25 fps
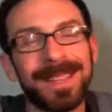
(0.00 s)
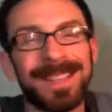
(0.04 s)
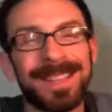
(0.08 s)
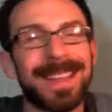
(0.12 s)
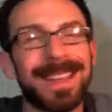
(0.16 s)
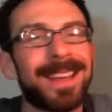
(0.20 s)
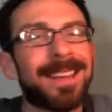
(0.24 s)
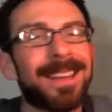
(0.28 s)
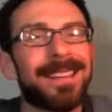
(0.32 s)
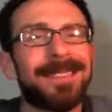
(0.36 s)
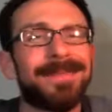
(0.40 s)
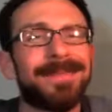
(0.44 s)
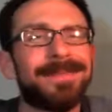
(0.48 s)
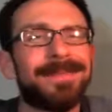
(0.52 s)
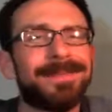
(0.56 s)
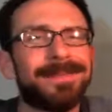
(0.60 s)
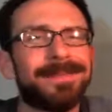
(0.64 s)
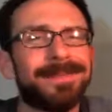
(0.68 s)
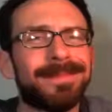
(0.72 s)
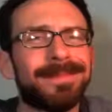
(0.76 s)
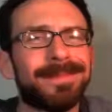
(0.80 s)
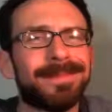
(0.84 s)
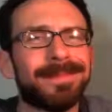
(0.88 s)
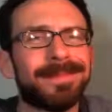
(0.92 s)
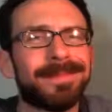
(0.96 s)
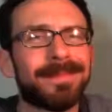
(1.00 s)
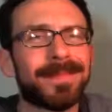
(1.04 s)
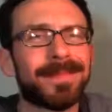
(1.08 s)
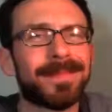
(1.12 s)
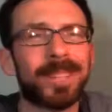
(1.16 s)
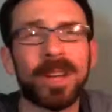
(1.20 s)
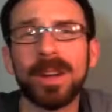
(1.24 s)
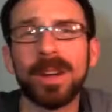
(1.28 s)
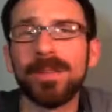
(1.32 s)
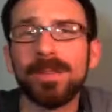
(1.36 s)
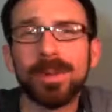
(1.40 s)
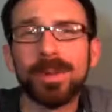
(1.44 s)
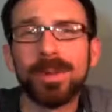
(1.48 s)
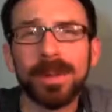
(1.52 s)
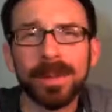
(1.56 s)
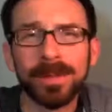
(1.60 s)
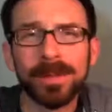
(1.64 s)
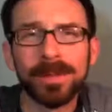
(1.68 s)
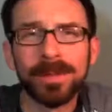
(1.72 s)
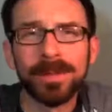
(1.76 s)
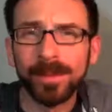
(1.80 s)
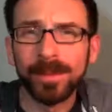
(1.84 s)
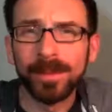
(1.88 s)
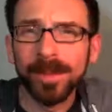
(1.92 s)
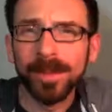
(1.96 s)
cat cardboard.
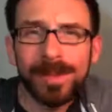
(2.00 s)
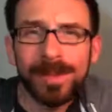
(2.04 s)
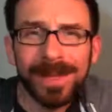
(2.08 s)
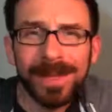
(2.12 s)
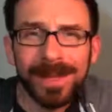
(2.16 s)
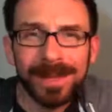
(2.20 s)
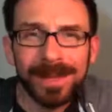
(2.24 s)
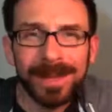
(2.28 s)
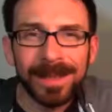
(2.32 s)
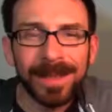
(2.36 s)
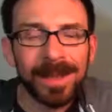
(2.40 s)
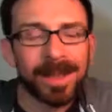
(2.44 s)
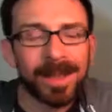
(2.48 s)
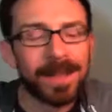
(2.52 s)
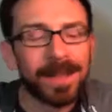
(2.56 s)
What do you mean?